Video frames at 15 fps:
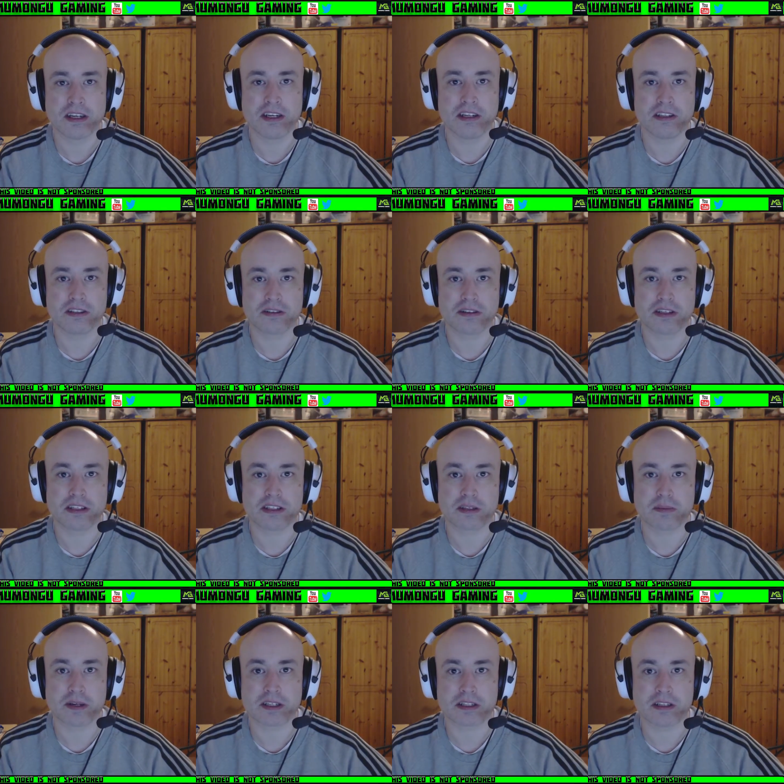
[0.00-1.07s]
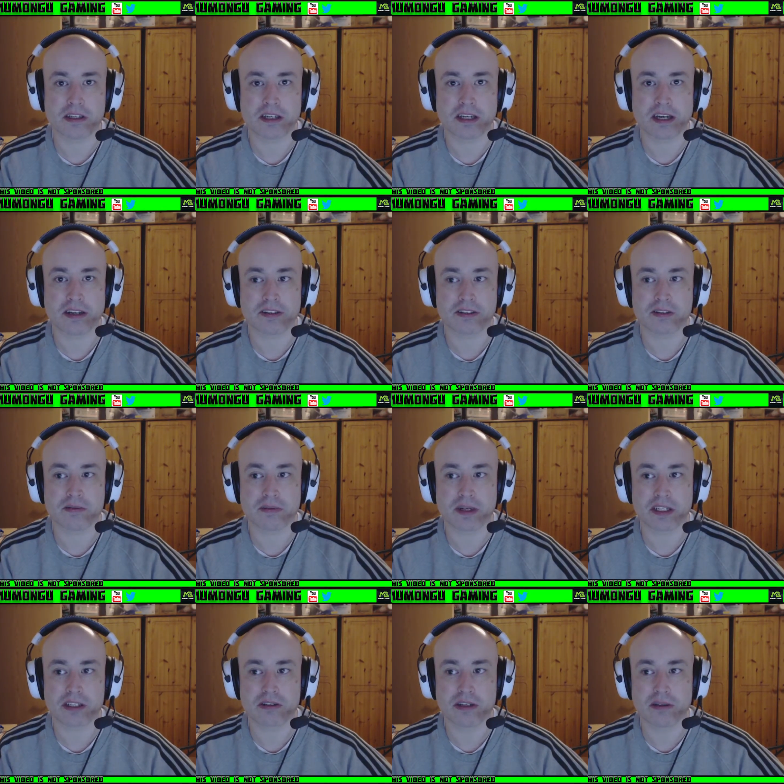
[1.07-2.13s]
enjoy it as the best that you can. So my
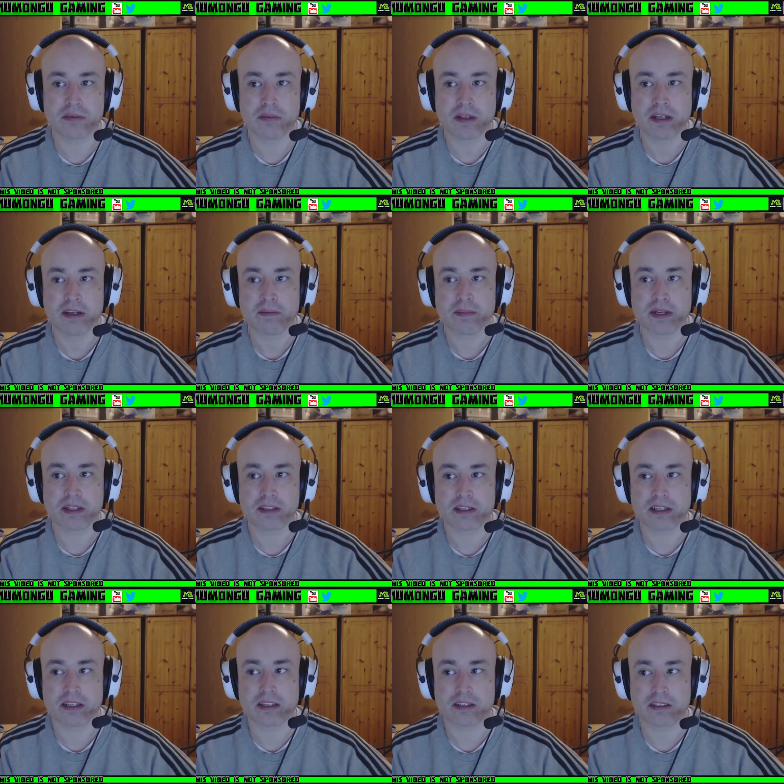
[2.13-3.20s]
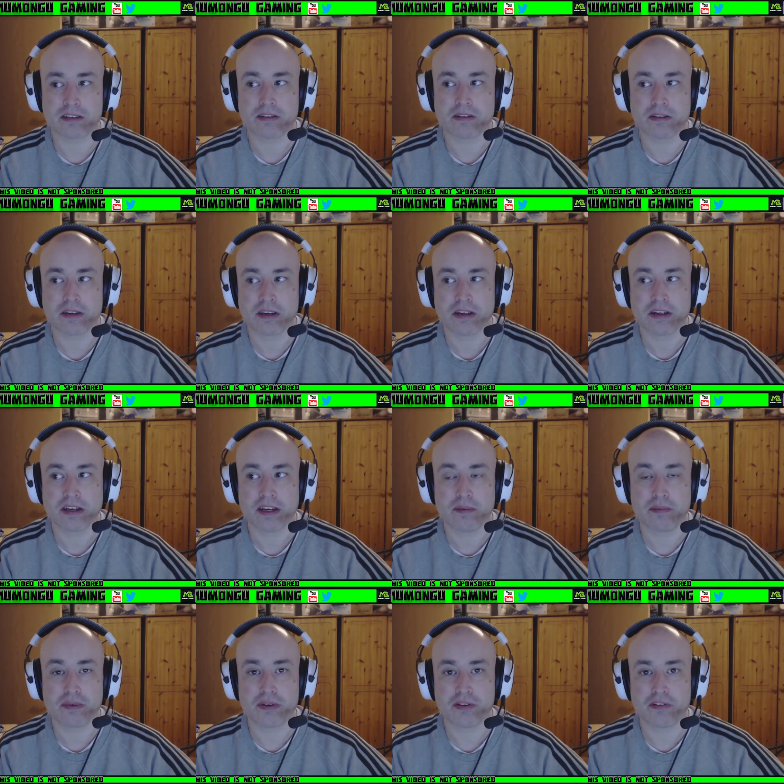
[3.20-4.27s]
dream basically is to
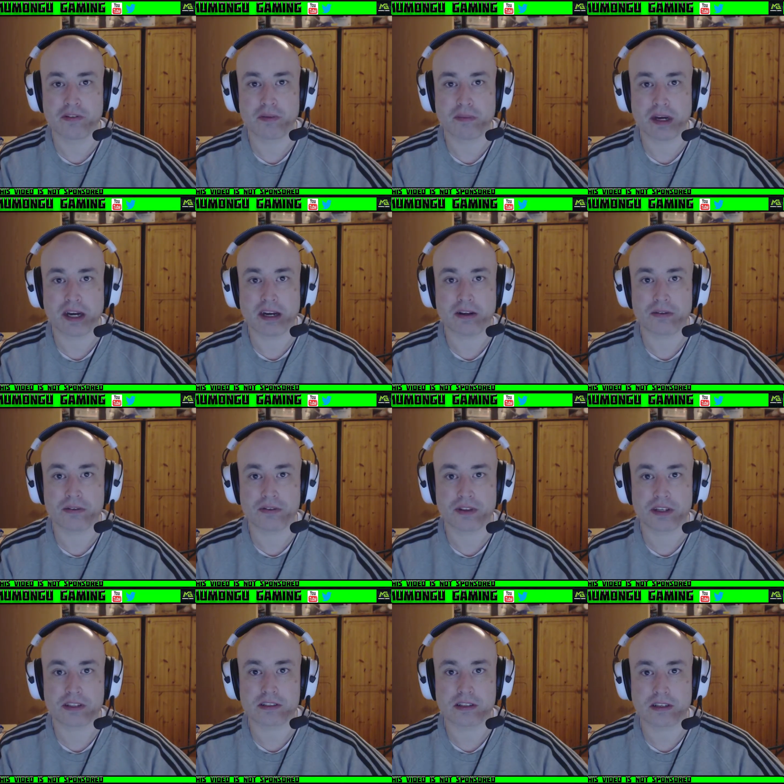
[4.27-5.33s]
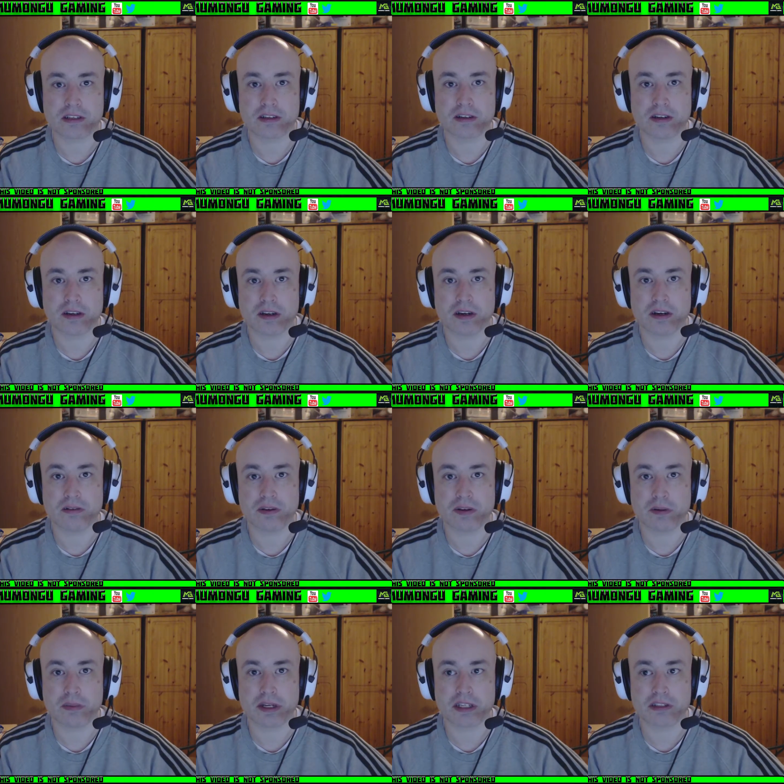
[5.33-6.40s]
improve on my health. That's like a real
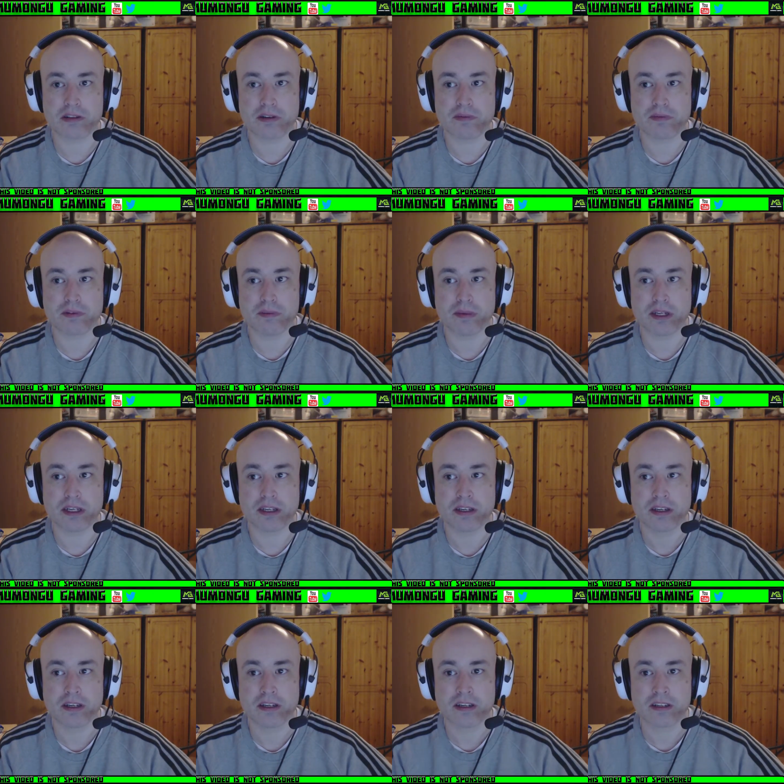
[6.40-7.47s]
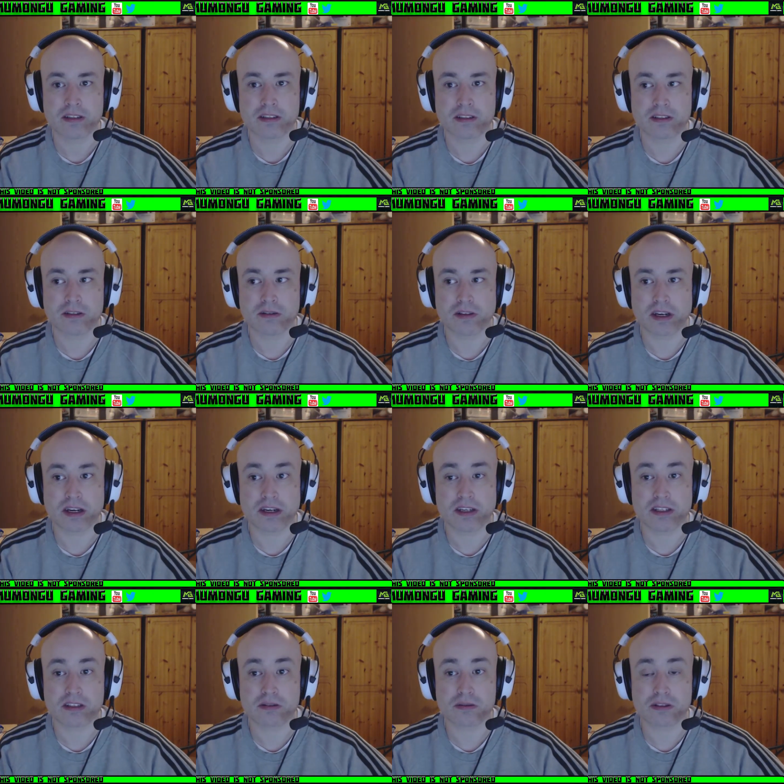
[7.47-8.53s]
big dream for me to do that. And
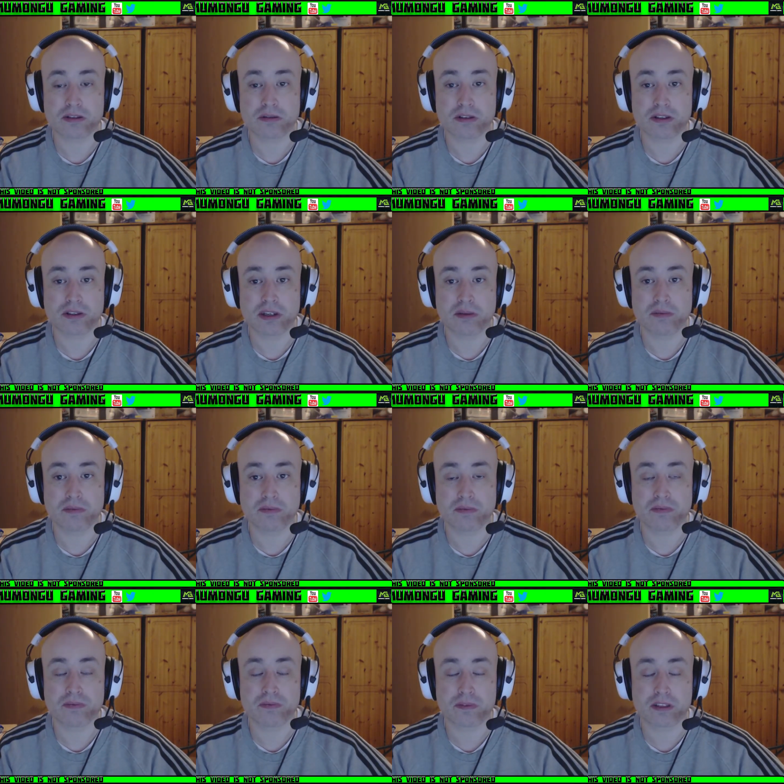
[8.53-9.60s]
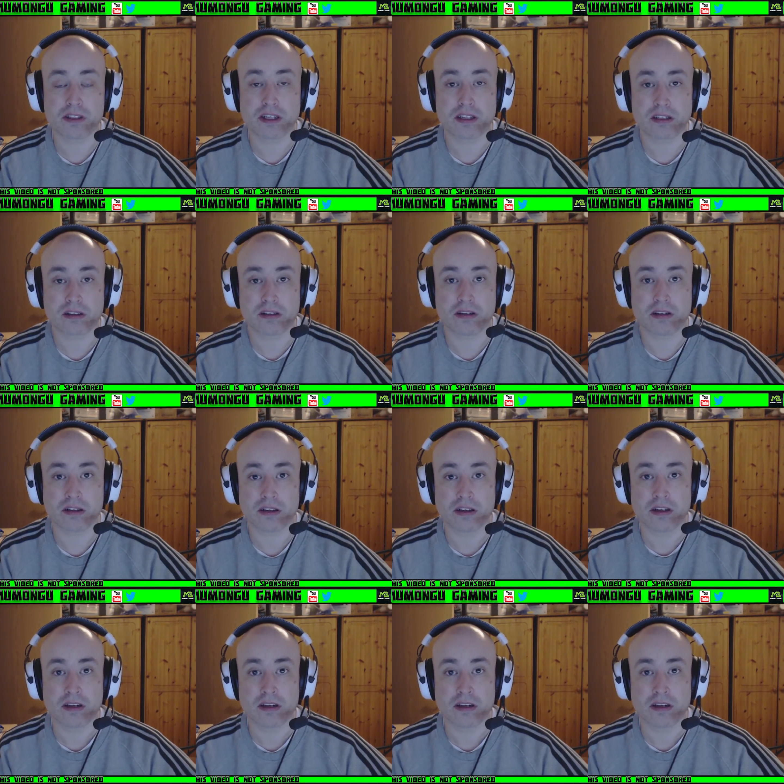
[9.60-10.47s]
it's also a dream to take the